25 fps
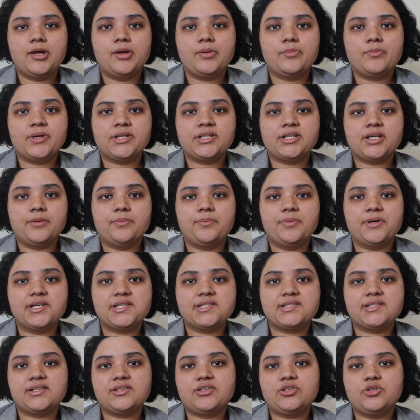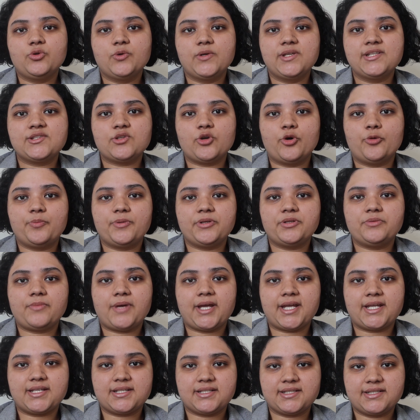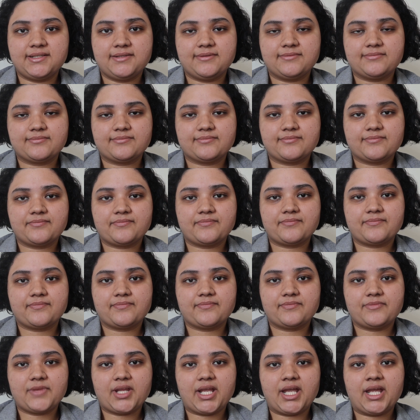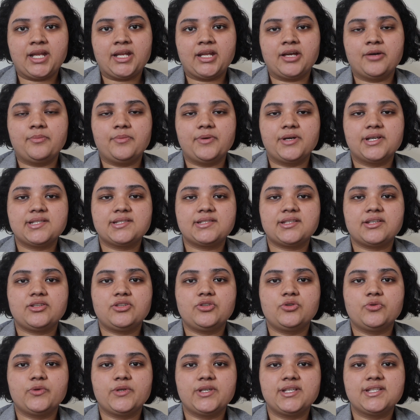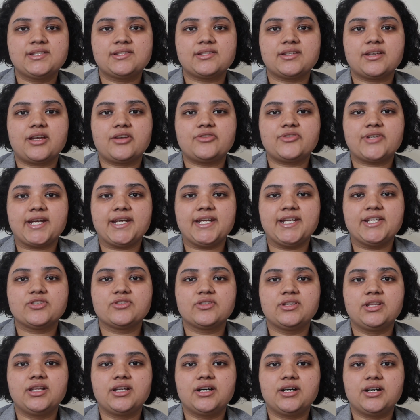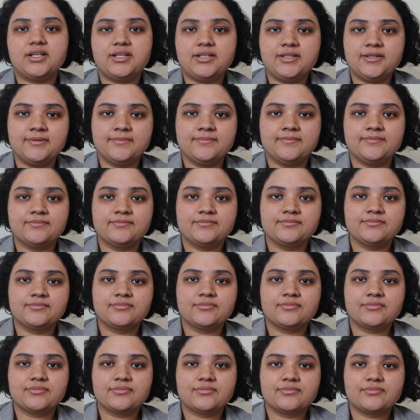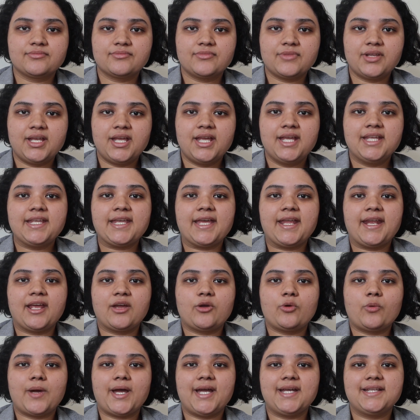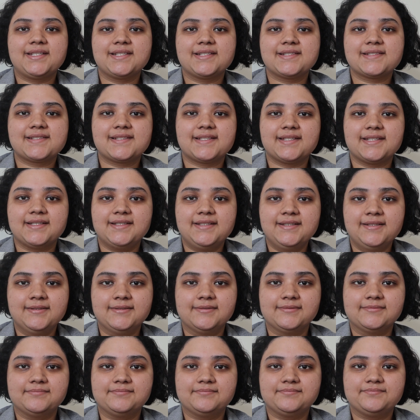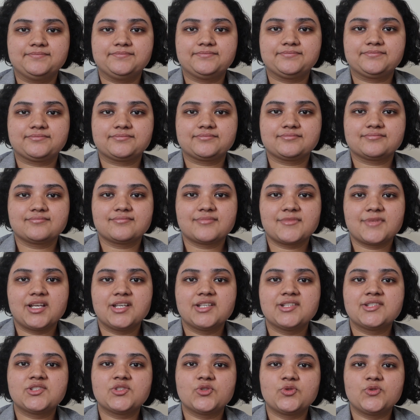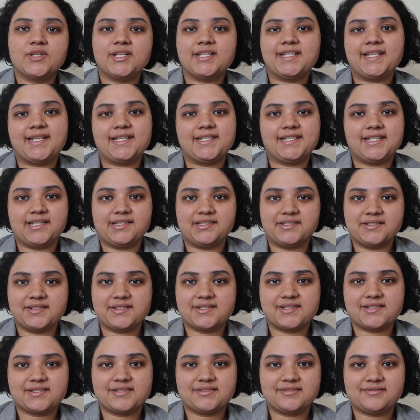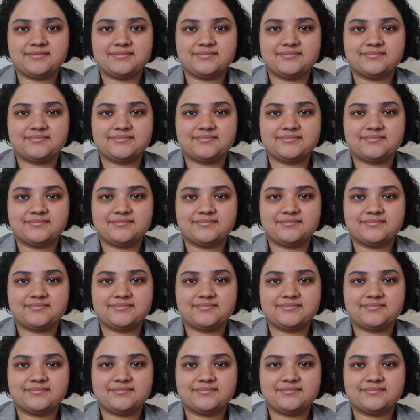but a person who is open-minded and a person who is ready to learn can acquire this skill sooner than the others.